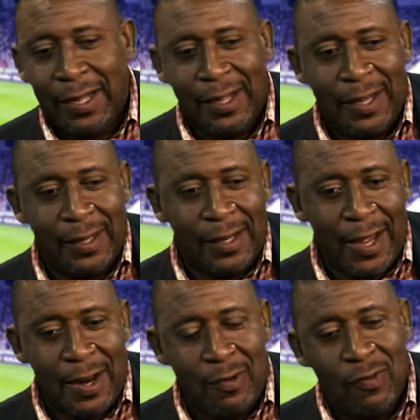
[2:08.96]

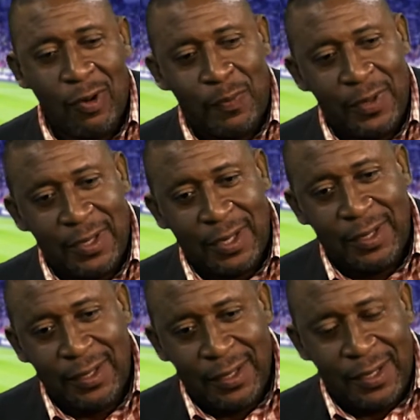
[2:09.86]
I grew up in
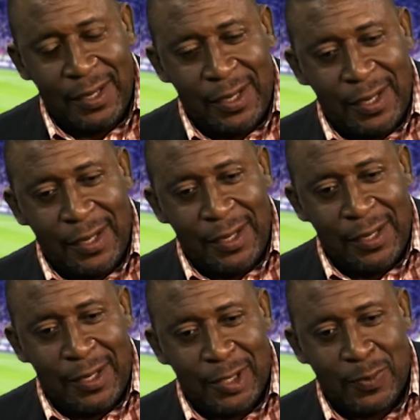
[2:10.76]

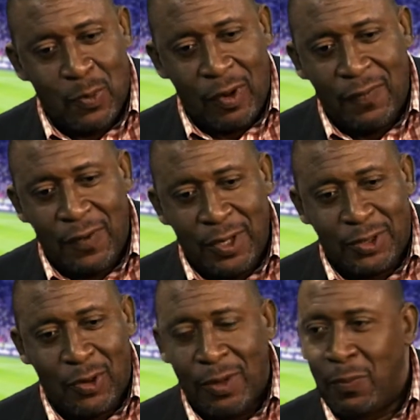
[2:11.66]
a small village
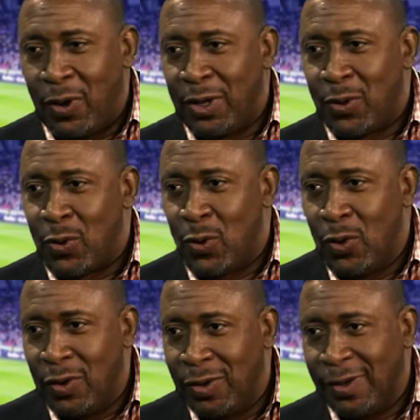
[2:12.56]
called Point Cuckoo,
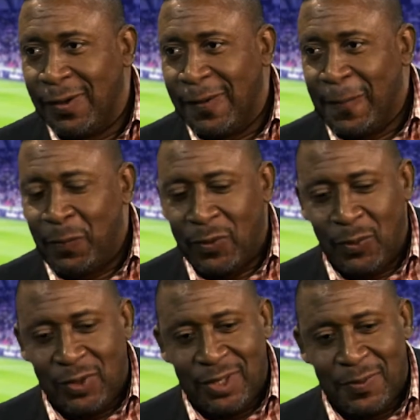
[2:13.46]

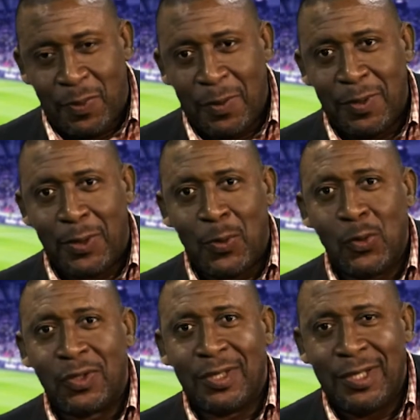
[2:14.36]
which is probably
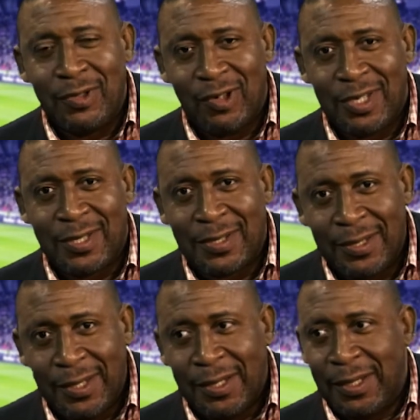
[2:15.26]
close to Cedrus
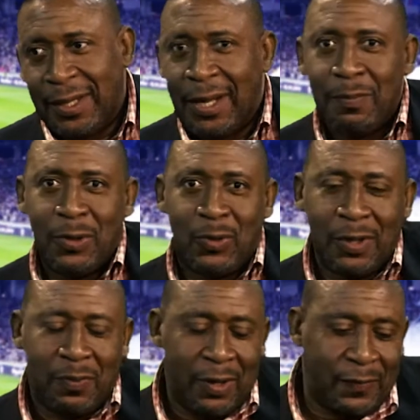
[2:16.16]
and
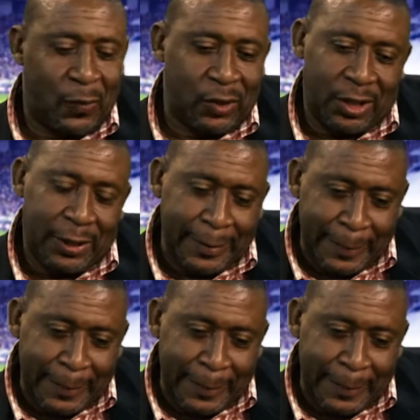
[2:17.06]
between Point Forte.